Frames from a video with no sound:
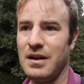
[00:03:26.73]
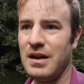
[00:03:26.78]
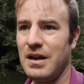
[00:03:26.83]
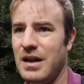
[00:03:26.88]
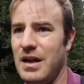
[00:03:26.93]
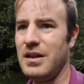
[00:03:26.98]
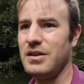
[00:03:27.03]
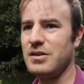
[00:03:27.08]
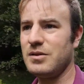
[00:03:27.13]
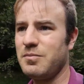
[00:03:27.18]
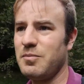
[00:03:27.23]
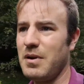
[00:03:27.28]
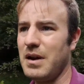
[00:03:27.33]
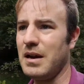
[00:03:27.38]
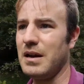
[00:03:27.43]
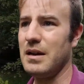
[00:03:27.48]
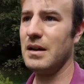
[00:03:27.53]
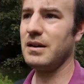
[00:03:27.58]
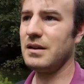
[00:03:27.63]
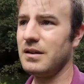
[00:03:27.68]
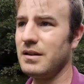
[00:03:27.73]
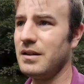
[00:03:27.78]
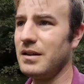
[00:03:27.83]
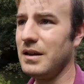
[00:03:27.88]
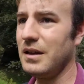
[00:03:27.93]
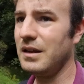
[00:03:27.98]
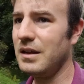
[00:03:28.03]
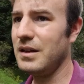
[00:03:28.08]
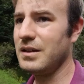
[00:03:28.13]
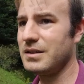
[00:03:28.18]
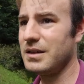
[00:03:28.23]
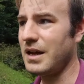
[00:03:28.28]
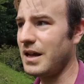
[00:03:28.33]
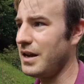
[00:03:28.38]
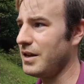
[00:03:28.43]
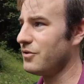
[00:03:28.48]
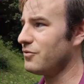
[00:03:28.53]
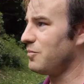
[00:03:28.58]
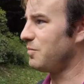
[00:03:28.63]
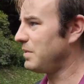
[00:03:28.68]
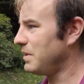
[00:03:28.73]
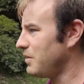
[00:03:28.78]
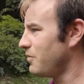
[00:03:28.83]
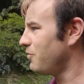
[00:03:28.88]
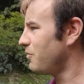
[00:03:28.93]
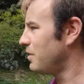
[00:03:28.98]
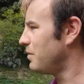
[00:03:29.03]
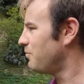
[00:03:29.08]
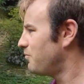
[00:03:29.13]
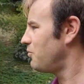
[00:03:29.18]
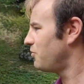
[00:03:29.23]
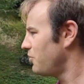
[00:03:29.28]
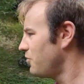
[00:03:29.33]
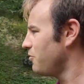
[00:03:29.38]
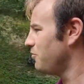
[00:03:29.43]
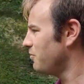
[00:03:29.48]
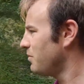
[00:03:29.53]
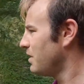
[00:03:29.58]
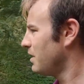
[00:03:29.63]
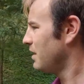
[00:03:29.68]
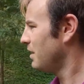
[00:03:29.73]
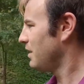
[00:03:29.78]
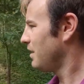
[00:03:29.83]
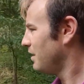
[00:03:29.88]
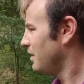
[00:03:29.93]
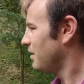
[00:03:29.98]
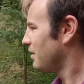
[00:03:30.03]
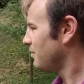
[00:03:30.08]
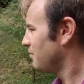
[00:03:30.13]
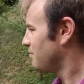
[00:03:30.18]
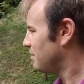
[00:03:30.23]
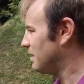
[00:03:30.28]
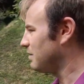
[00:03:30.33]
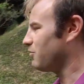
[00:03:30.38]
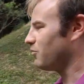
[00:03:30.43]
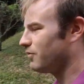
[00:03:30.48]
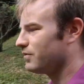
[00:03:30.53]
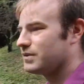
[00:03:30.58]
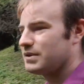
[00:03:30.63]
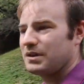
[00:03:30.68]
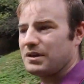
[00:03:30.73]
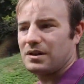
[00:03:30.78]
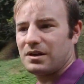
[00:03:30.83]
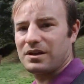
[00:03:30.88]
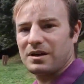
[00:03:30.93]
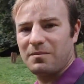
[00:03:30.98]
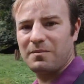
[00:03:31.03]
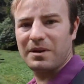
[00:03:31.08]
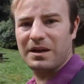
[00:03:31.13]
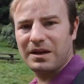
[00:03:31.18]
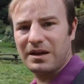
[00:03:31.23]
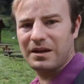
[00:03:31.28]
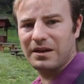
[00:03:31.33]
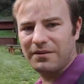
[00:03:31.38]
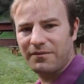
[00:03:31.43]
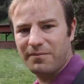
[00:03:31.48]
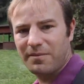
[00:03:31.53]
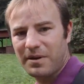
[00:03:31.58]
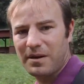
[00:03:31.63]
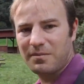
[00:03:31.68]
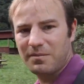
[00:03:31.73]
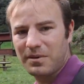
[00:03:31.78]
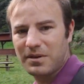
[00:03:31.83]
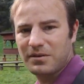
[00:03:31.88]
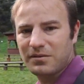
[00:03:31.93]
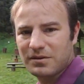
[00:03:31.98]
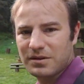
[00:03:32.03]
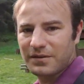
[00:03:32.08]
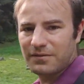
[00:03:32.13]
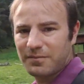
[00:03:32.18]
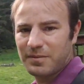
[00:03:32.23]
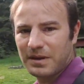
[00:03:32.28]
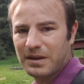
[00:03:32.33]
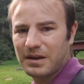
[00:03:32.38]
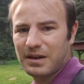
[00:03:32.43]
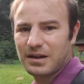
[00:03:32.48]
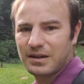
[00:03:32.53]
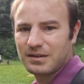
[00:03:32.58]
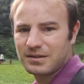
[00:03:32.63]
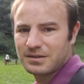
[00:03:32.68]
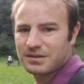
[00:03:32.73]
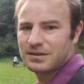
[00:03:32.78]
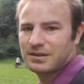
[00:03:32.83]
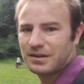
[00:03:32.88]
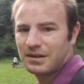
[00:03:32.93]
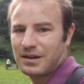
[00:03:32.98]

in spring the azaleas would be all in bloom. People obviously come here, have barbecues, have picnics,